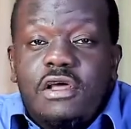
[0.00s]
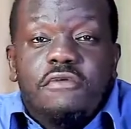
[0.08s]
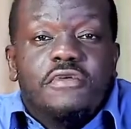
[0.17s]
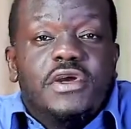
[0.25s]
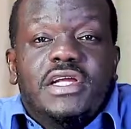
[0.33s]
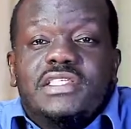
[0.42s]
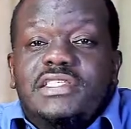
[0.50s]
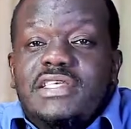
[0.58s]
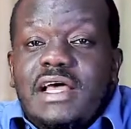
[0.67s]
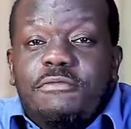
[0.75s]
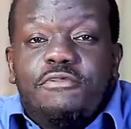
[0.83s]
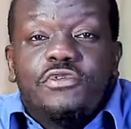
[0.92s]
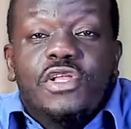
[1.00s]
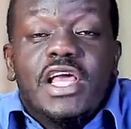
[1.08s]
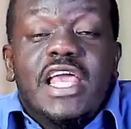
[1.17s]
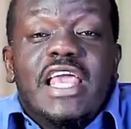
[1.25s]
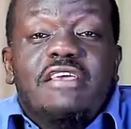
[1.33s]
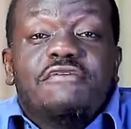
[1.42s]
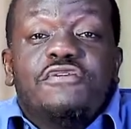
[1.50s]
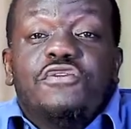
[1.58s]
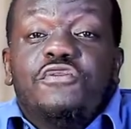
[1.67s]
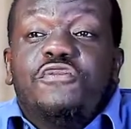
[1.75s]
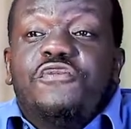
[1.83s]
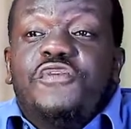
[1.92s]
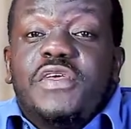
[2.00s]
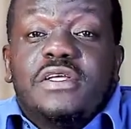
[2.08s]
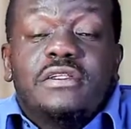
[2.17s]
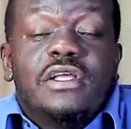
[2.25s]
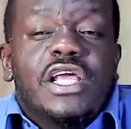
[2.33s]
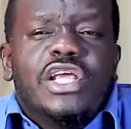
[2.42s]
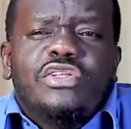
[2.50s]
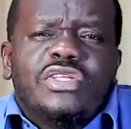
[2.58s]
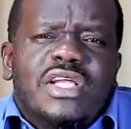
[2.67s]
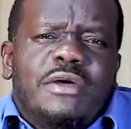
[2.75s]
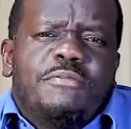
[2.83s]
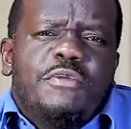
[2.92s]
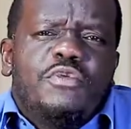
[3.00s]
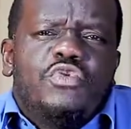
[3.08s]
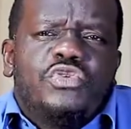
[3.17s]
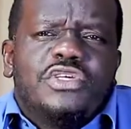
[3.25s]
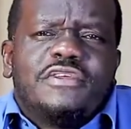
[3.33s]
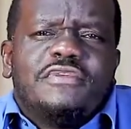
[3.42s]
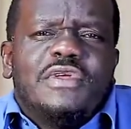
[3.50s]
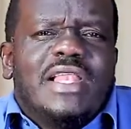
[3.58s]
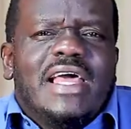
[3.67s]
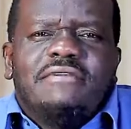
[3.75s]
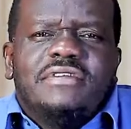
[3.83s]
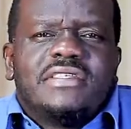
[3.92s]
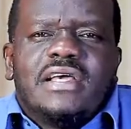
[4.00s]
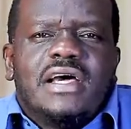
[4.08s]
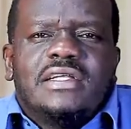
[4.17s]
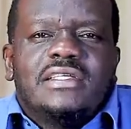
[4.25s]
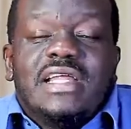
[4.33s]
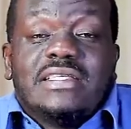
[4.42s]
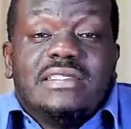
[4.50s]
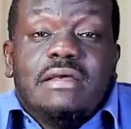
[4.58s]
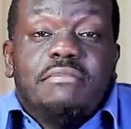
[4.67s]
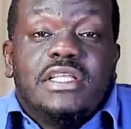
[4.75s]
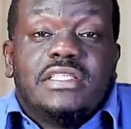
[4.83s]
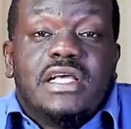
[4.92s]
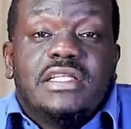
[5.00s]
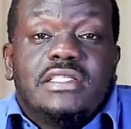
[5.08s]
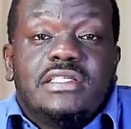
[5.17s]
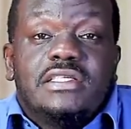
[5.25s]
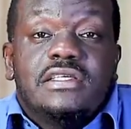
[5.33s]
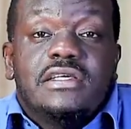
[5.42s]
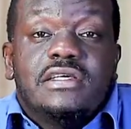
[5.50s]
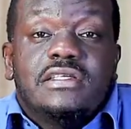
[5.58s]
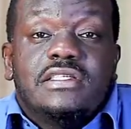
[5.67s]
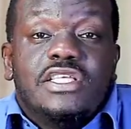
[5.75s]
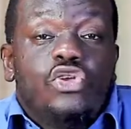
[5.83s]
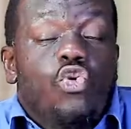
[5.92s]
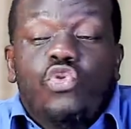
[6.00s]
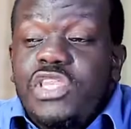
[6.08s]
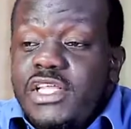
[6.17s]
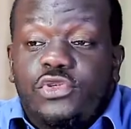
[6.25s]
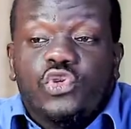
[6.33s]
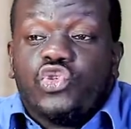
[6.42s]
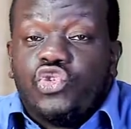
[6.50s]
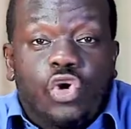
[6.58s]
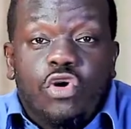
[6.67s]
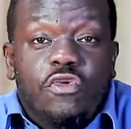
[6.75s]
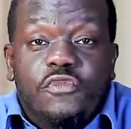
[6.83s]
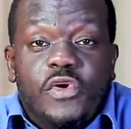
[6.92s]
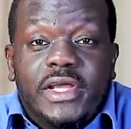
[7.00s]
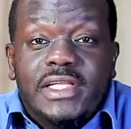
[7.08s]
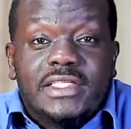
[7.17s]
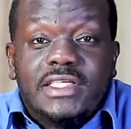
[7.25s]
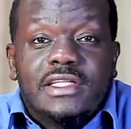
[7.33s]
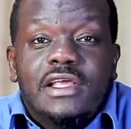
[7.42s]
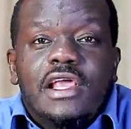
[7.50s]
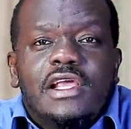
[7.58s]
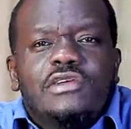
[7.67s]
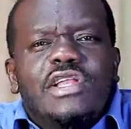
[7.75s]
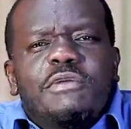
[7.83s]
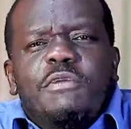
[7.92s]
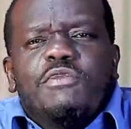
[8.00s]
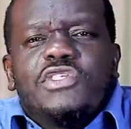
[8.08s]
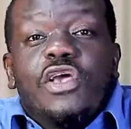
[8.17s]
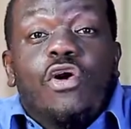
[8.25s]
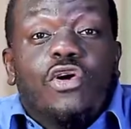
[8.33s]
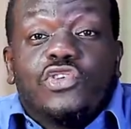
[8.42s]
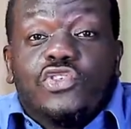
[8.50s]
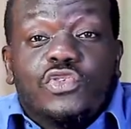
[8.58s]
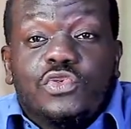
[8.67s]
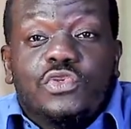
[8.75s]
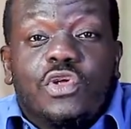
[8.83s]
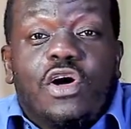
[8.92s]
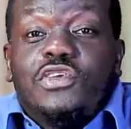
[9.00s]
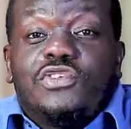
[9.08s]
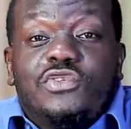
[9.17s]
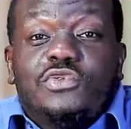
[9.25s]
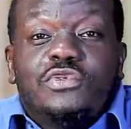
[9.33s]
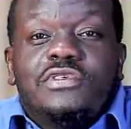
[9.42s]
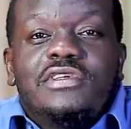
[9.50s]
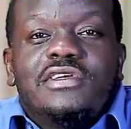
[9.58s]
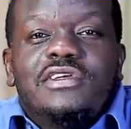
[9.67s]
For example, if you feel, you know, there are people who just feel life is hard. That's their mentality. See, you need to struggle for anything. You know, like people say, hustle, hustle.